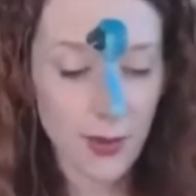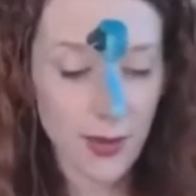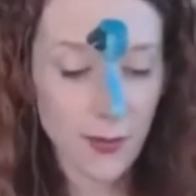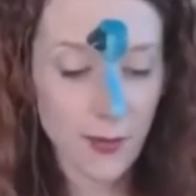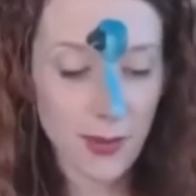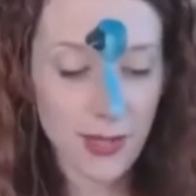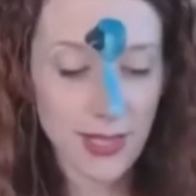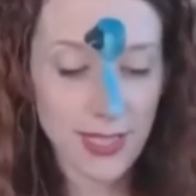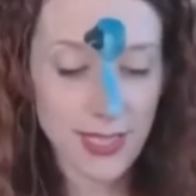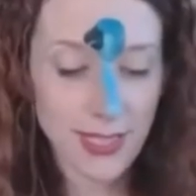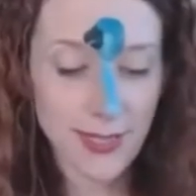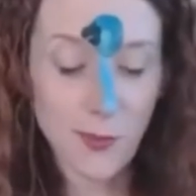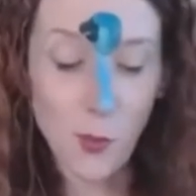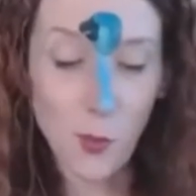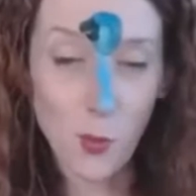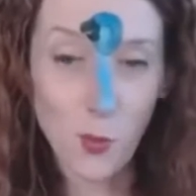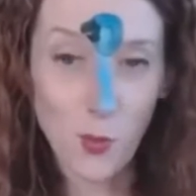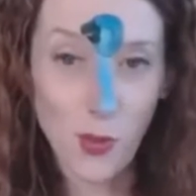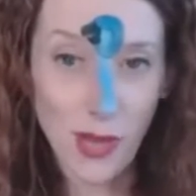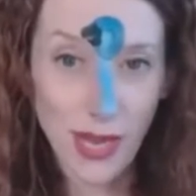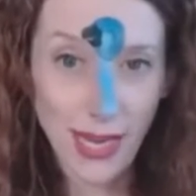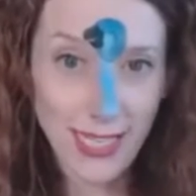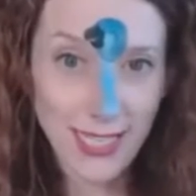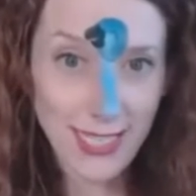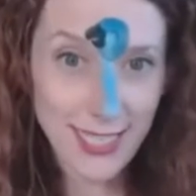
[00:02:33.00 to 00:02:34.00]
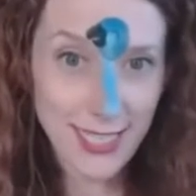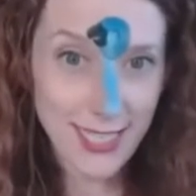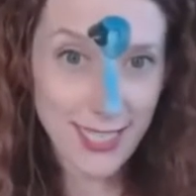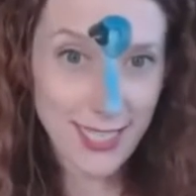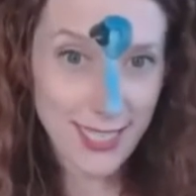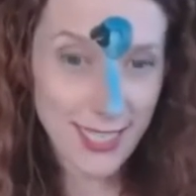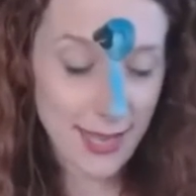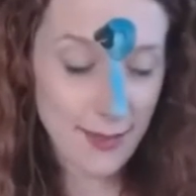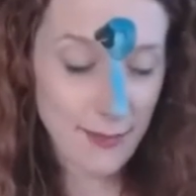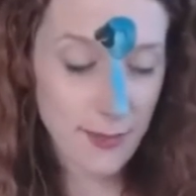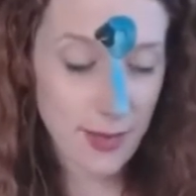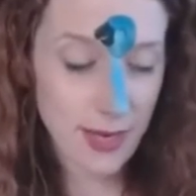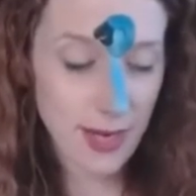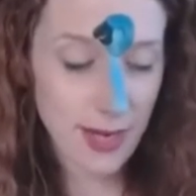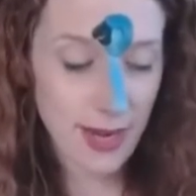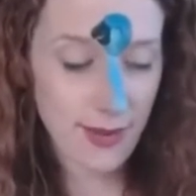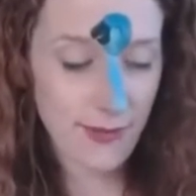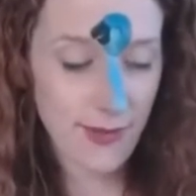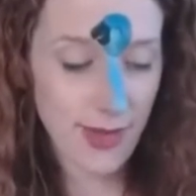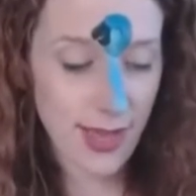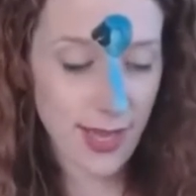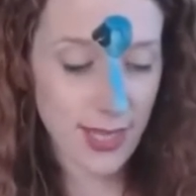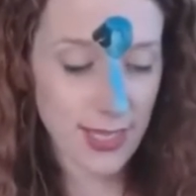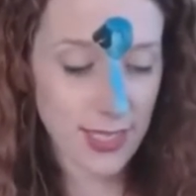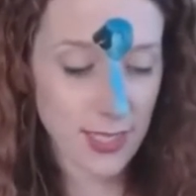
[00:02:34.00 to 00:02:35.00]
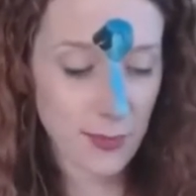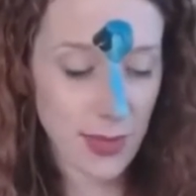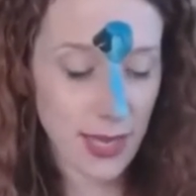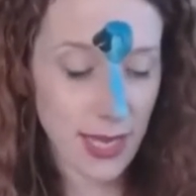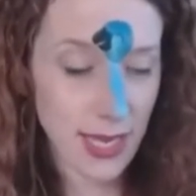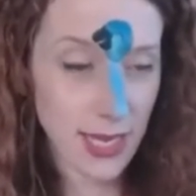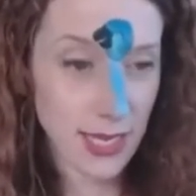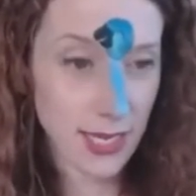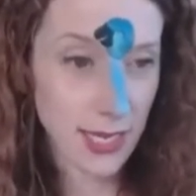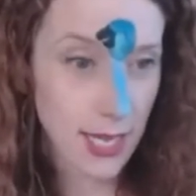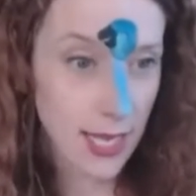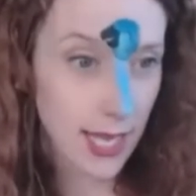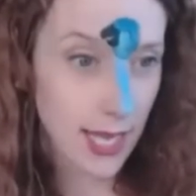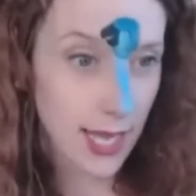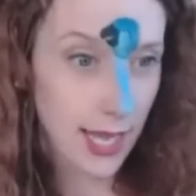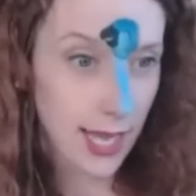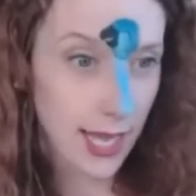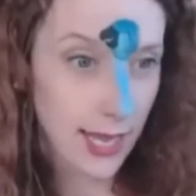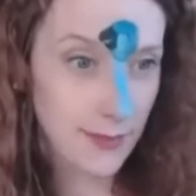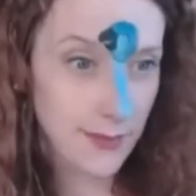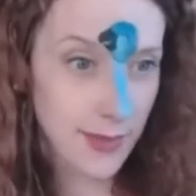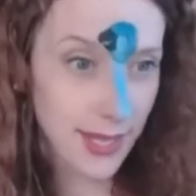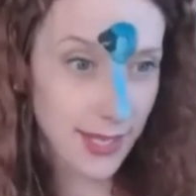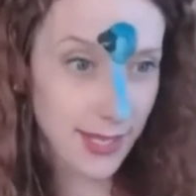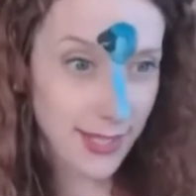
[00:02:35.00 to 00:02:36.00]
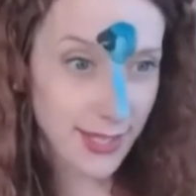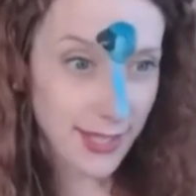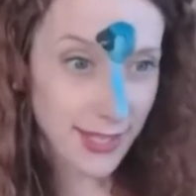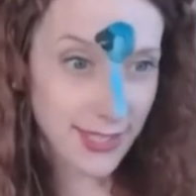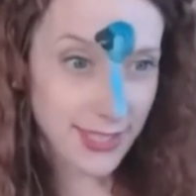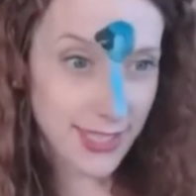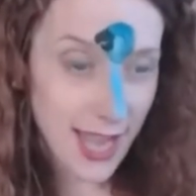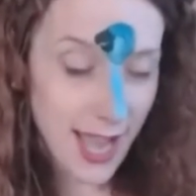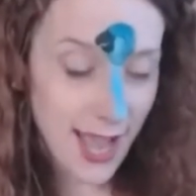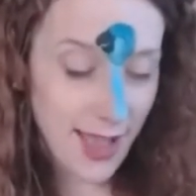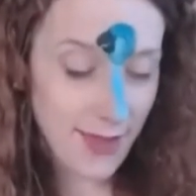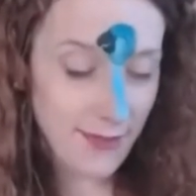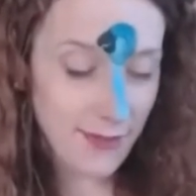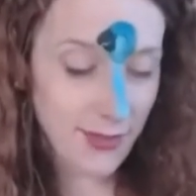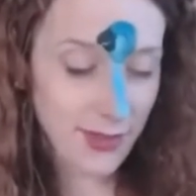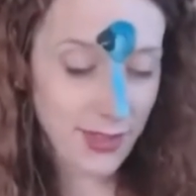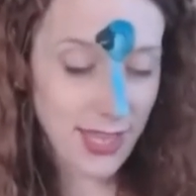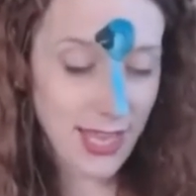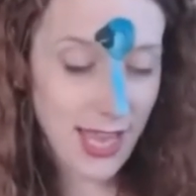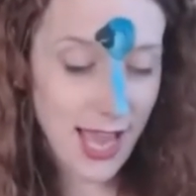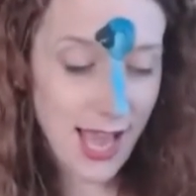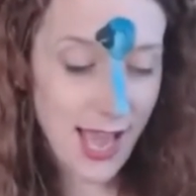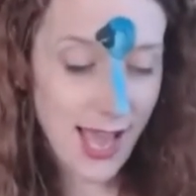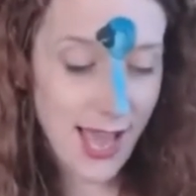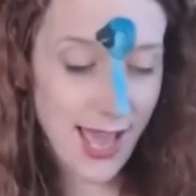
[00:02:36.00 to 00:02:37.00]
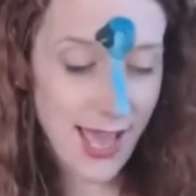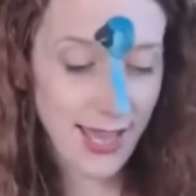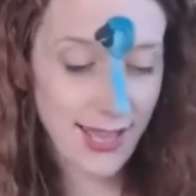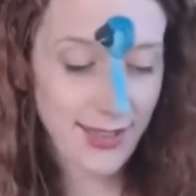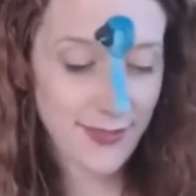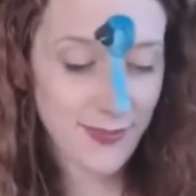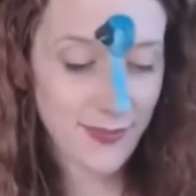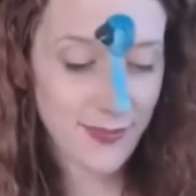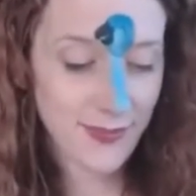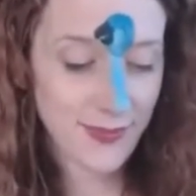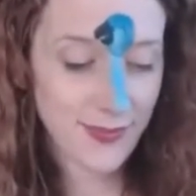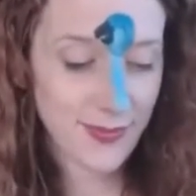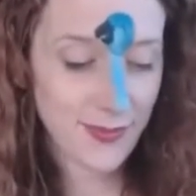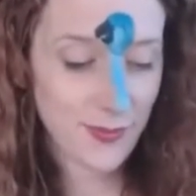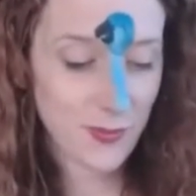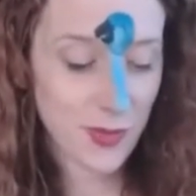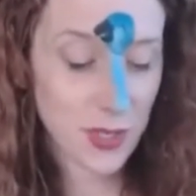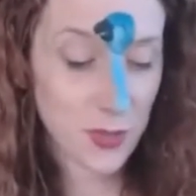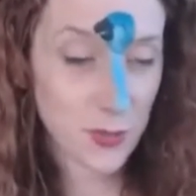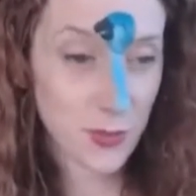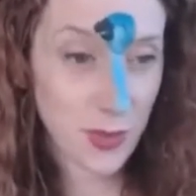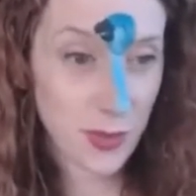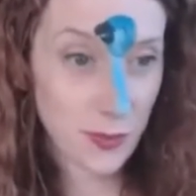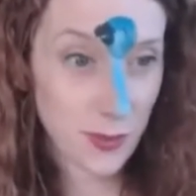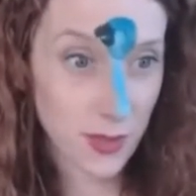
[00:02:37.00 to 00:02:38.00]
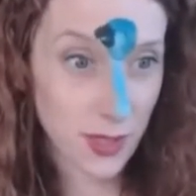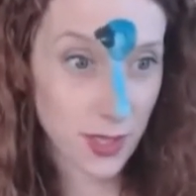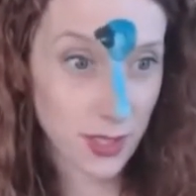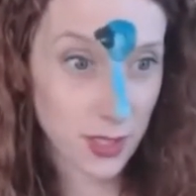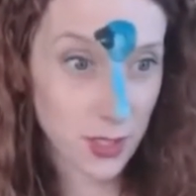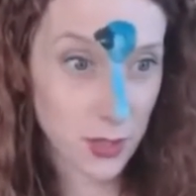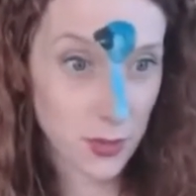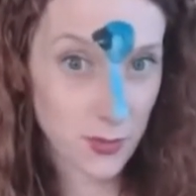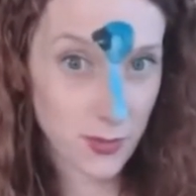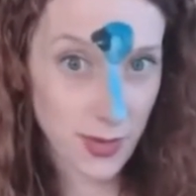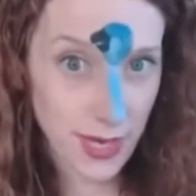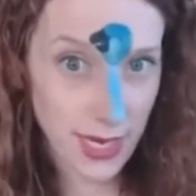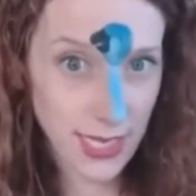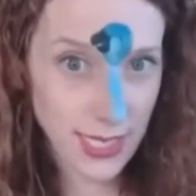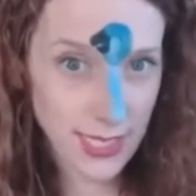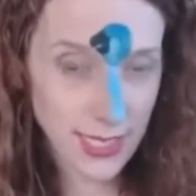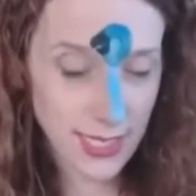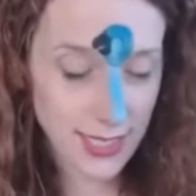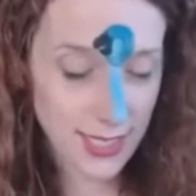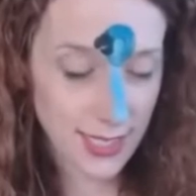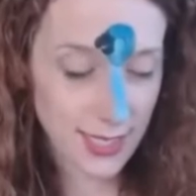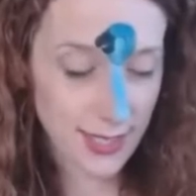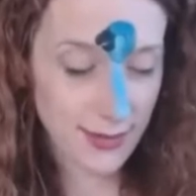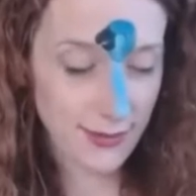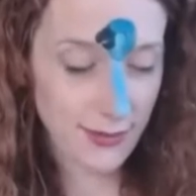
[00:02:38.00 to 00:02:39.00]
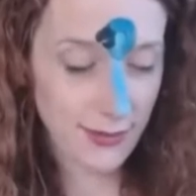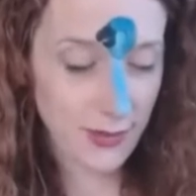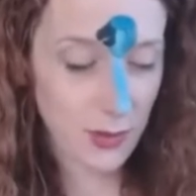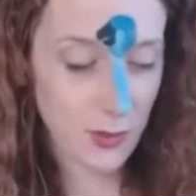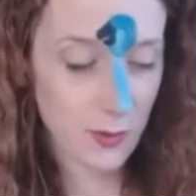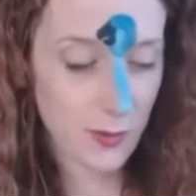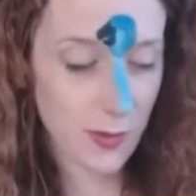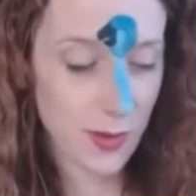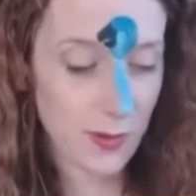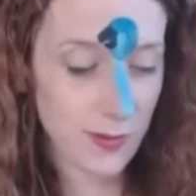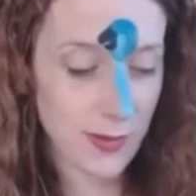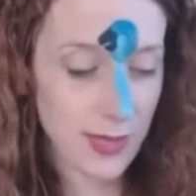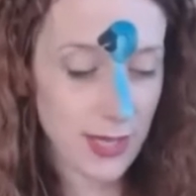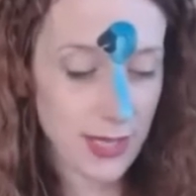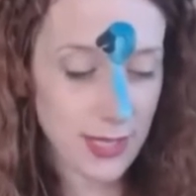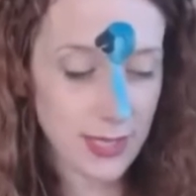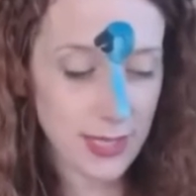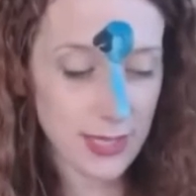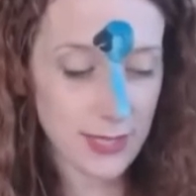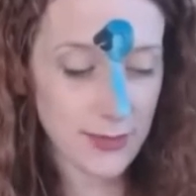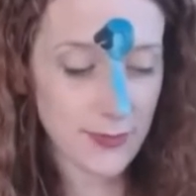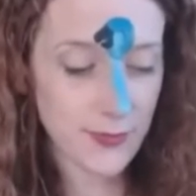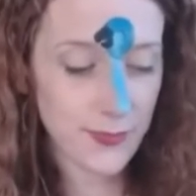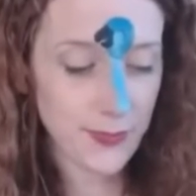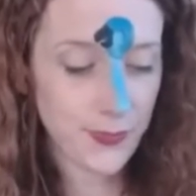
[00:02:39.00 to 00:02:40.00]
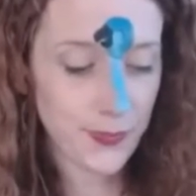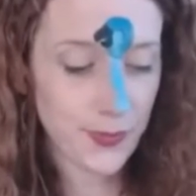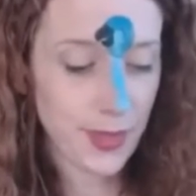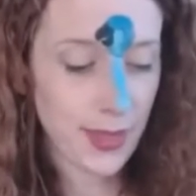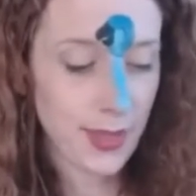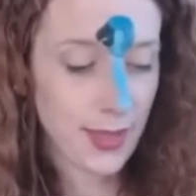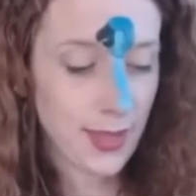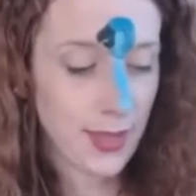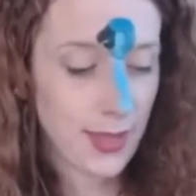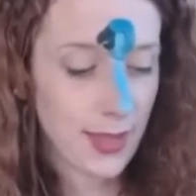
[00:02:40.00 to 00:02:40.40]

load it with some white Diamond FX paint, and make a little dot for the eye, which we will trace in a few moments.